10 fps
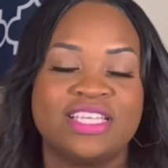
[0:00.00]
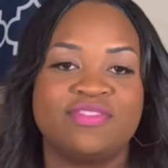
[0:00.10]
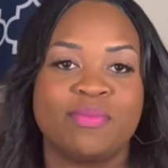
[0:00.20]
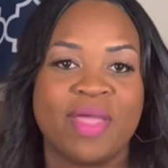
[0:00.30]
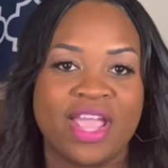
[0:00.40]

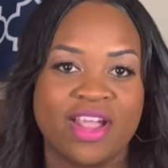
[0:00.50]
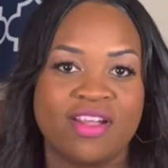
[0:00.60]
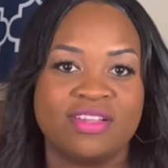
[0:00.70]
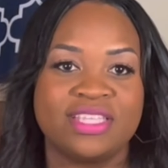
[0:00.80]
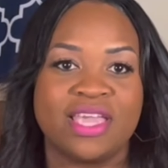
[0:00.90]
is
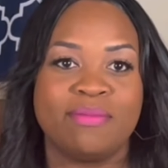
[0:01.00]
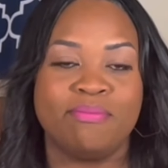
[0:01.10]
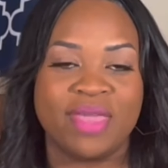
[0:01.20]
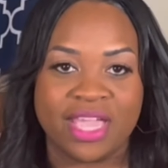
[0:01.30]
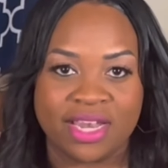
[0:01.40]
repairs
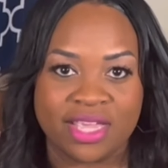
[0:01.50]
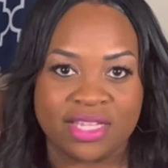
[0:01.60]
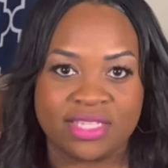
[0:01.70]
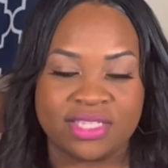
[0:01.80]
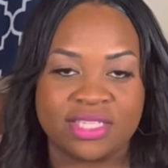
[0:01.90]
and
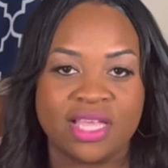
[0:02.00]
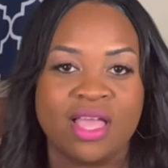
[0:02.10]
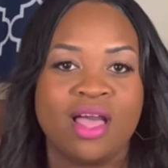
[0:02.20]
maintenance.